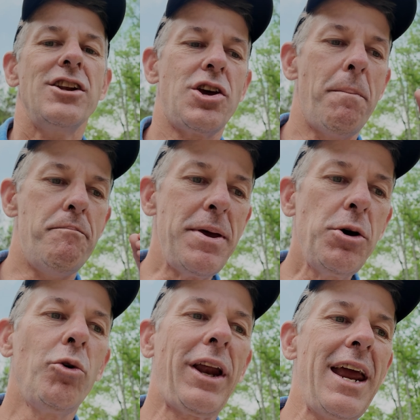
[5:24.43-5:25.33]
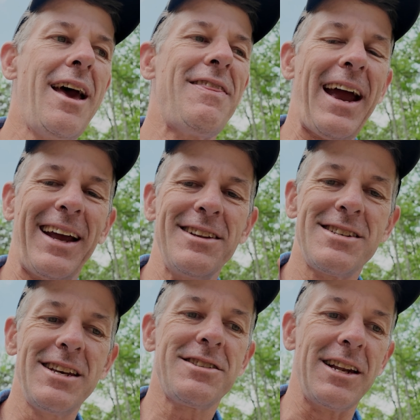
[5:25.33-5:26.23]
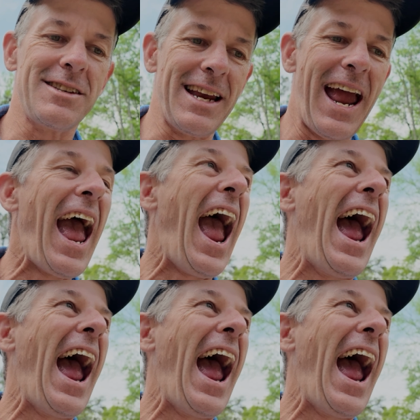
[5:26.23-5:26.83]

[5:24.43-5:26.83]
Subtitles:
to build in that consistency.